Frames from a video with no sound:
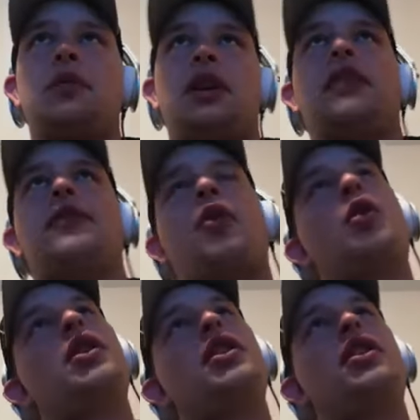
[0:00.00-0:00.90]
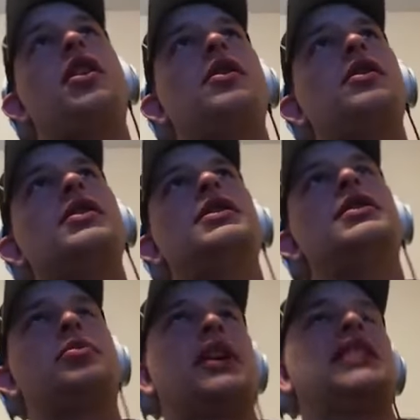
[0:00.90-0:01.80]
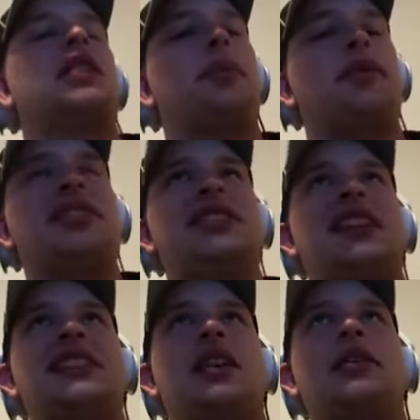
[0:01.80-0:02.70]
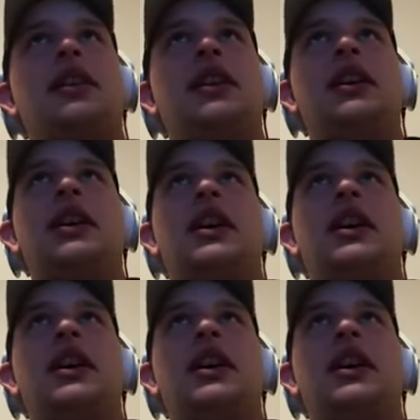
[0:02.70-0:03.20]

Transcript: looking forward, though, to Bryce Harper if he stays healthy,